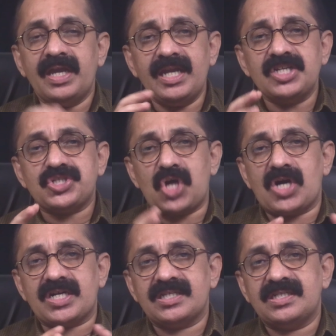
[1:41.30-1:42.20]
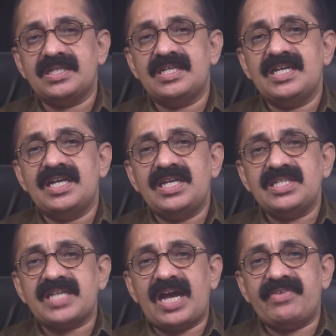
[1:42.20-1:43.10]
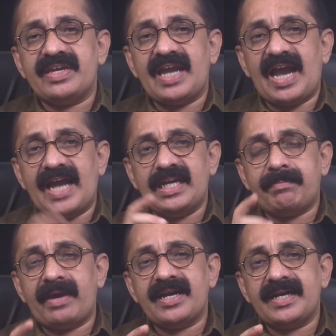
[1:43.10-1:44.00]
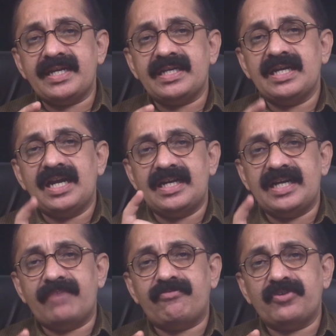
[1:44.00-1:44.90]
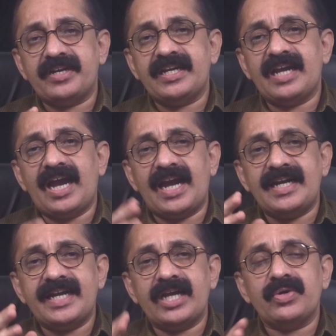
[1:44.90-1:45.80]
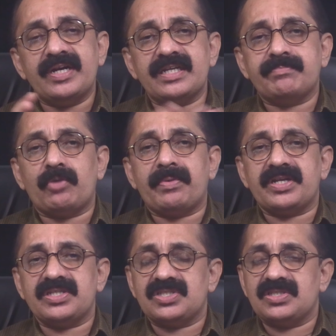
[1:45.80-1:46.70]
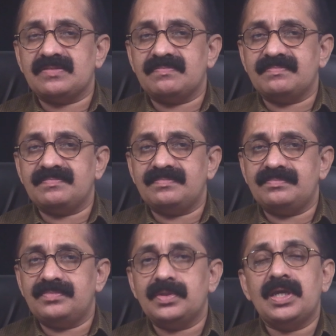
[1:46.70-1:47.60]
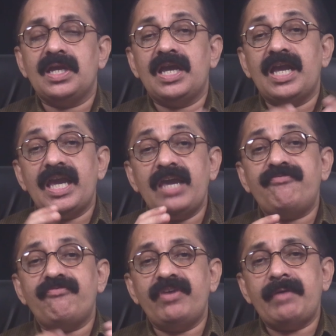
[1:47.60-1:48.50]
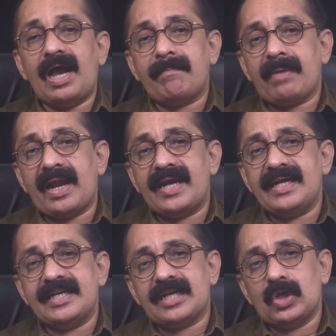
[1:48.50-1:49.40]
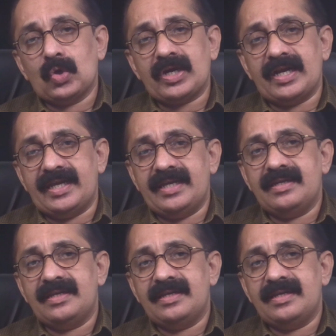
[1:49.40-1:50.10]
In short, it is having antipyretic, diaphoretic and diuretic properties. If we applied it locally,